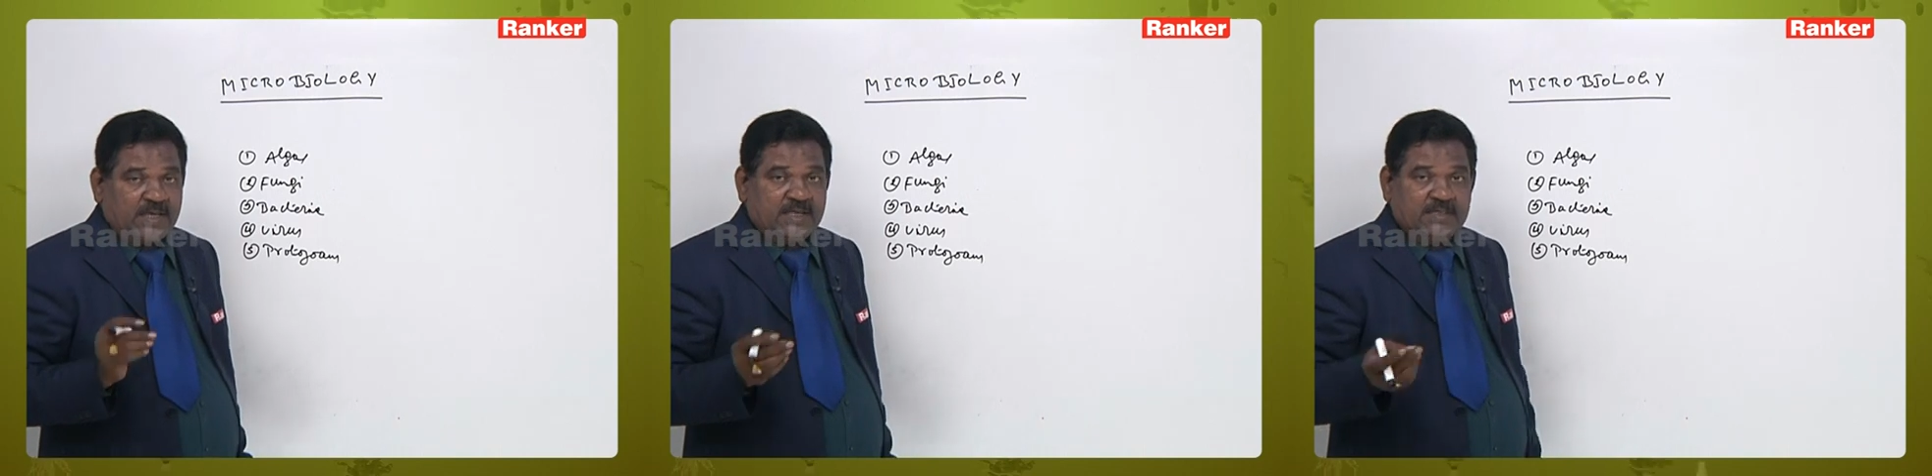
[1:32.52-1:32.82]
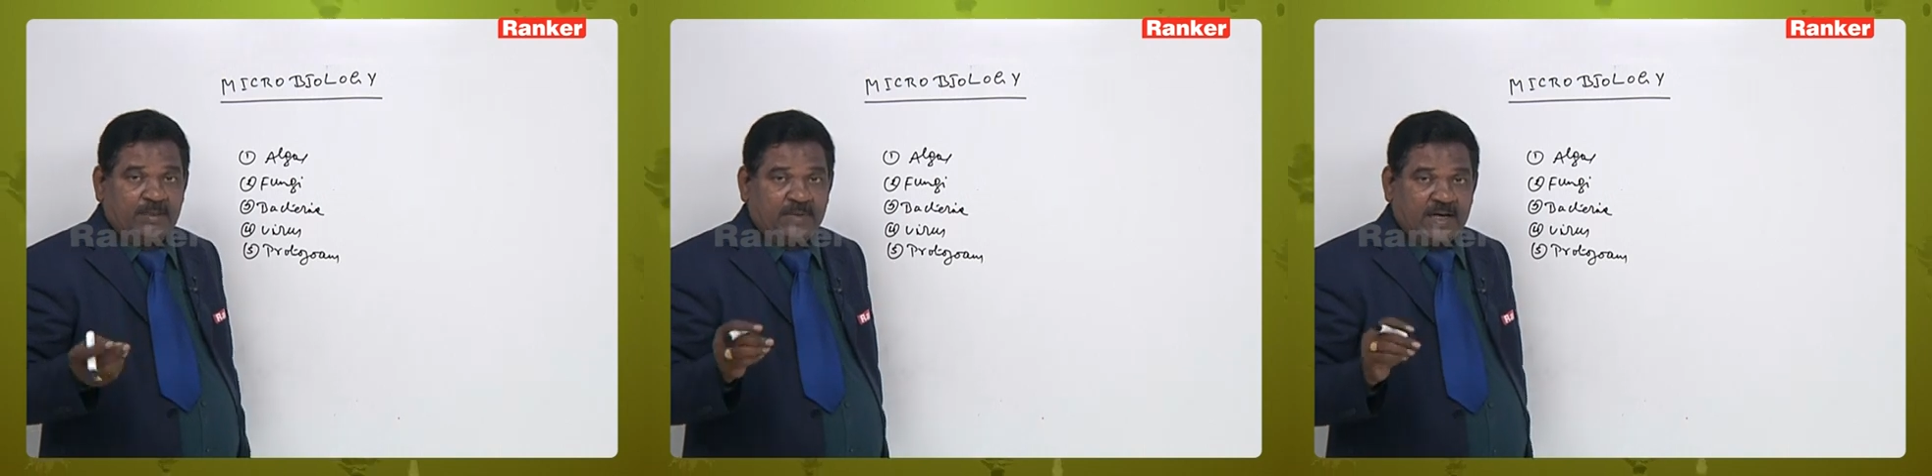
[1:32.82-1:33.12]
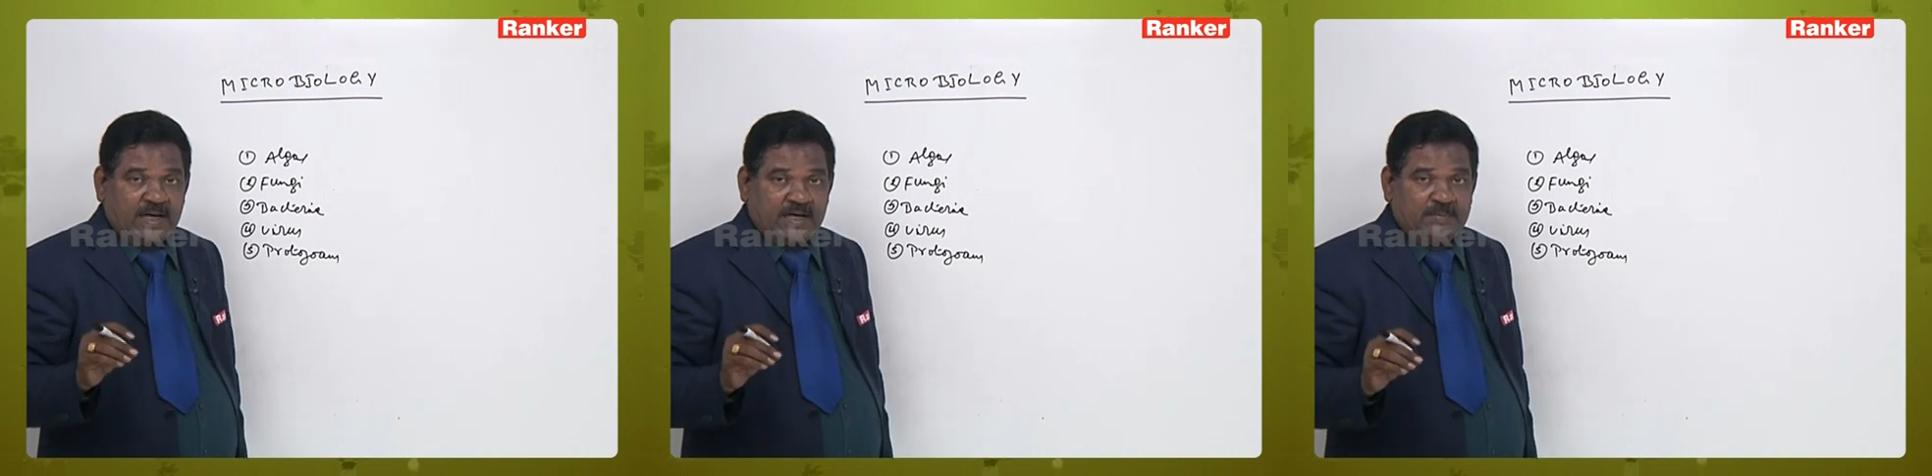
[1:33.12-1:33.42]
some
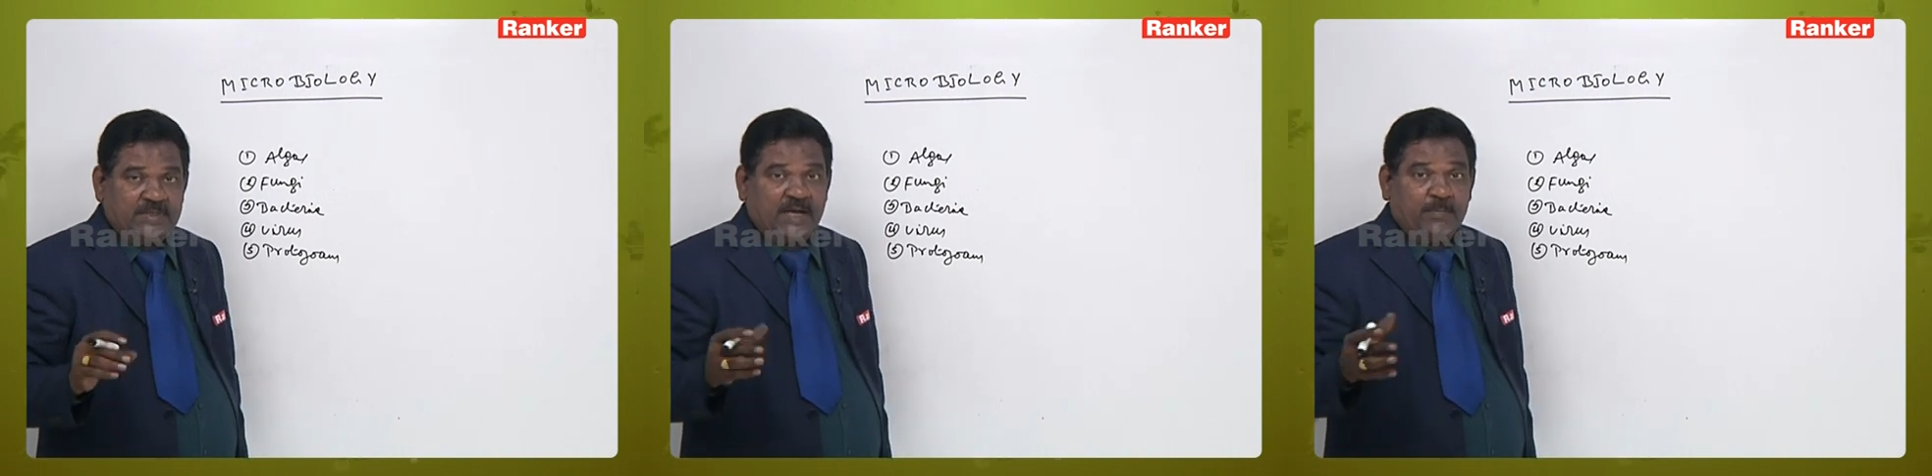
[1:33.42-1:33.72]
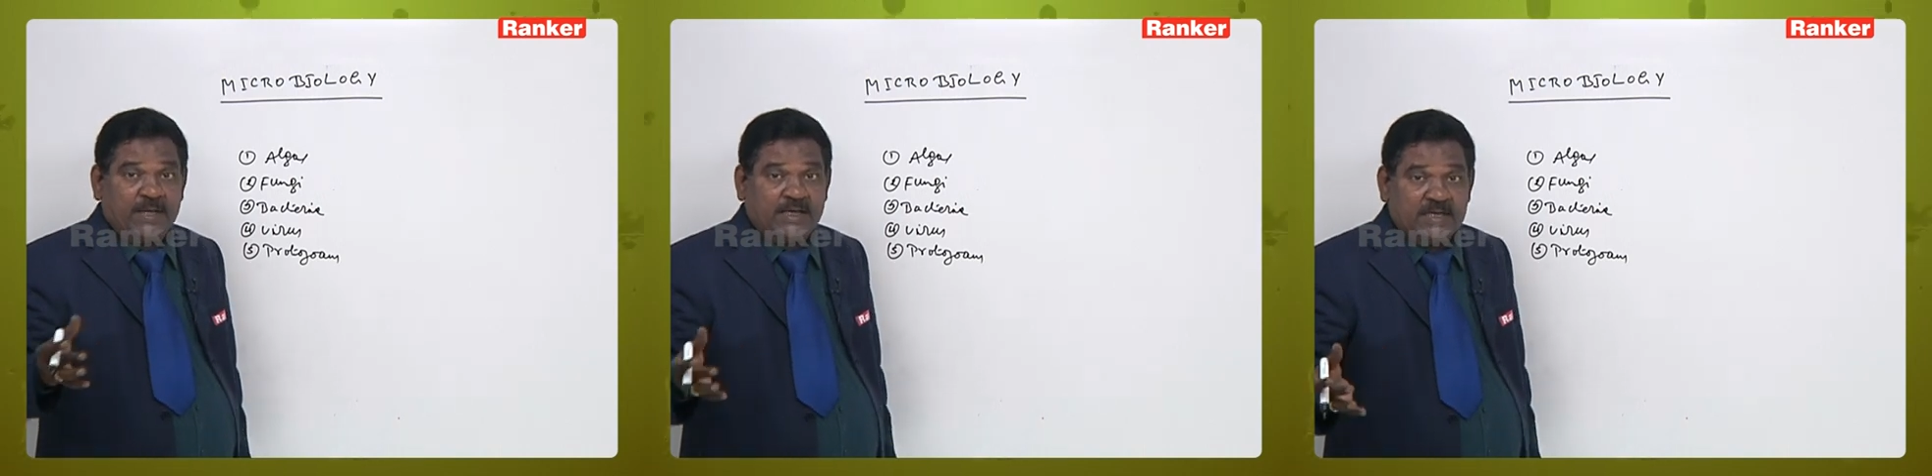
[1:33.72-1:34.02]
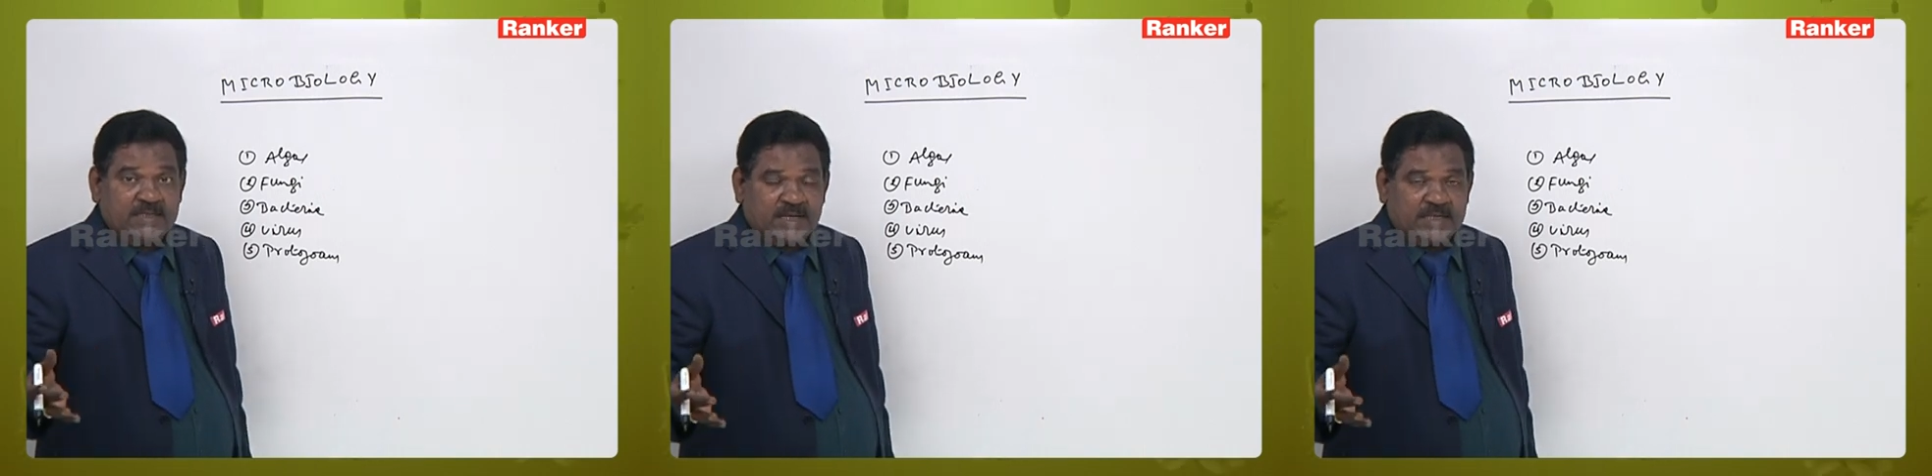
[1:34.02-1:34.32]
organisms they are bigger in
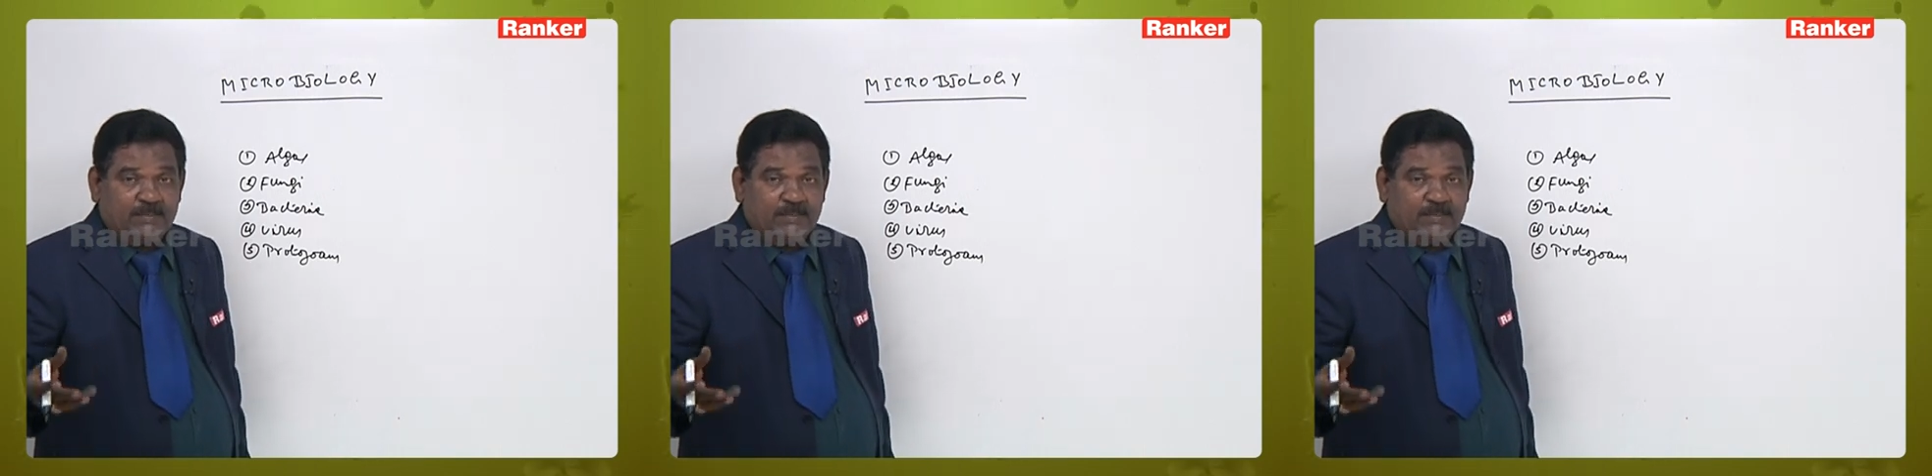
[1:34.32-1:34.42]
size,